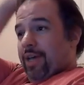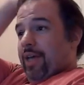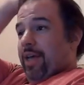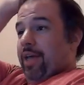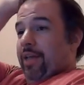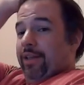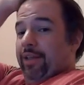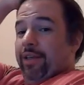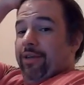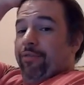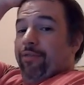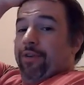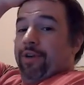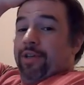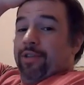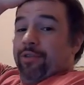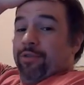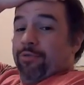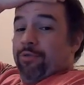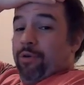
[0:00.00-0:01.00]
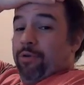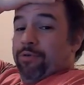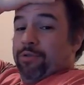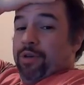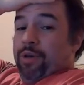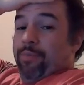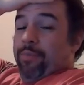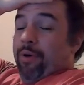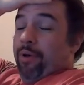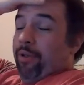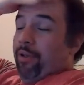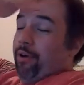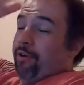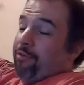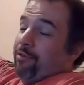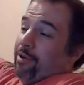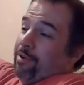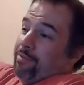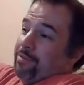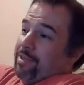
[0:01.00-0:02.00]
and like fucking throws up all
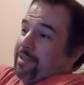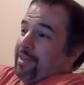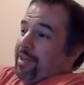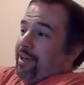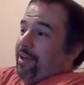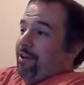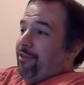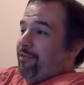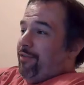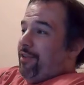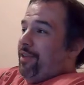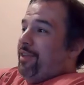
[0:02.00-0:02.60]
over himself.